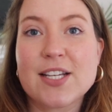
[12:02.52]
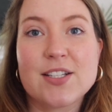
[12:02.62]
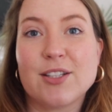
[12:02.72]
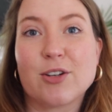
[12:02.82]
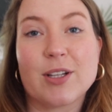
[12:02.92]
It
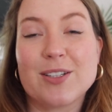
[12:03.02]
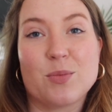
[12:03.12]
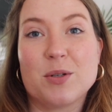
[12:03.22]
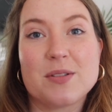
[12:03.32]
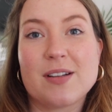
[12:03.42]
literally
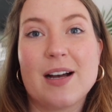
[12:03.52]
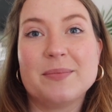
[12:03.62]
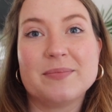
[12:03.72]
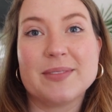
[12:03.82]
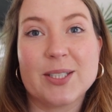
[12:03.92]
won't stop.
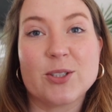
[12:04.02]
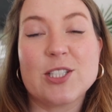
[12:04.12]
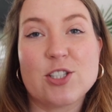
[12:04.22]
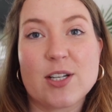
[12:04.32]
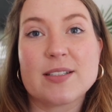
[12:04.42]
It literally
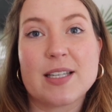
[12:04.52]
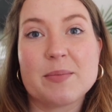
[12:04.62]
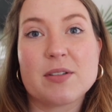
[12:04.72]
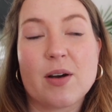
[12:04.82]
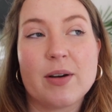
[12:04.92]
just
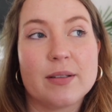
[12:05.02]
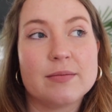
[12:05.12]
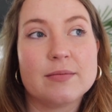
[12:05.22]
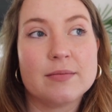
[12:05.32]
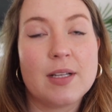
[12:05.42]
keeps going.
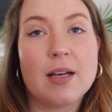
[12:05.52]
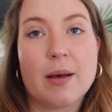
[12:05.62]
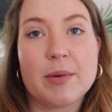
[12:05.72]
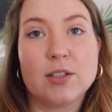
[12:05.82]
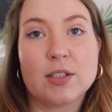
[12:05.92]

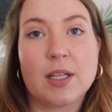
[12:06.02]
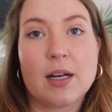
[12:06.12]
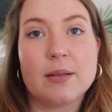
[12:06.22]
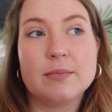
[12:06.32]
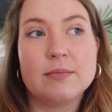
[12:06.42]
I'm gonna look that
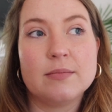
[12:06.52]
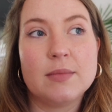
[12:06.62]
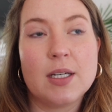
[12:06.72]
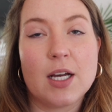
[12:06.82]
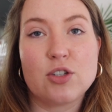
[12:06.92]
up.
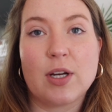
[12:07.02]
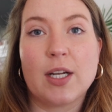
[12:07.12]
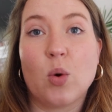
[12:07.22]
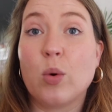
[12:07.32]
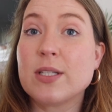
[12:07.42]
A train,
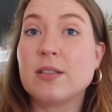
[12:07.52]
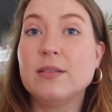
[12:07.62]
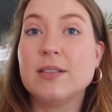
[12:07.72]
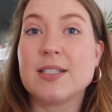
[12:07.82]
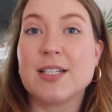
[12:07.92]
a whistle?
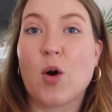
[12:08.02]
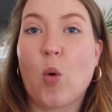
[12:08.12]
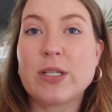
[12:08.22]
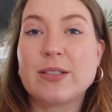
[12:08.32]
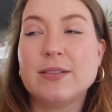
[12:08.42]
Is it a
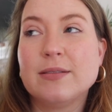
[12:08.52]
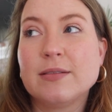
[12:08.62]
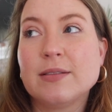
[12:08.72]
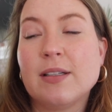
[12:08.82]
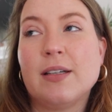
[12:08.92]
whistle?
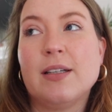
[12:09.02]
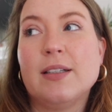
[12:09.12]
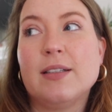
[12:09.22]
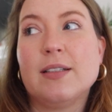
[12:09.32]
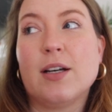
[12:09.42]

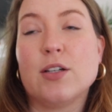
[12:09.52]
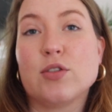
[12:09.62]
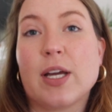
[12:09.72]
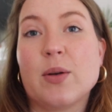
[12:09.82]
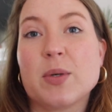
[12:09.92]
A
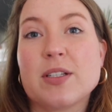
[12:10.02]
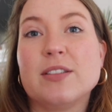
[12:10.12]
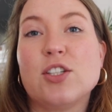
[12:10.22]
train whistle.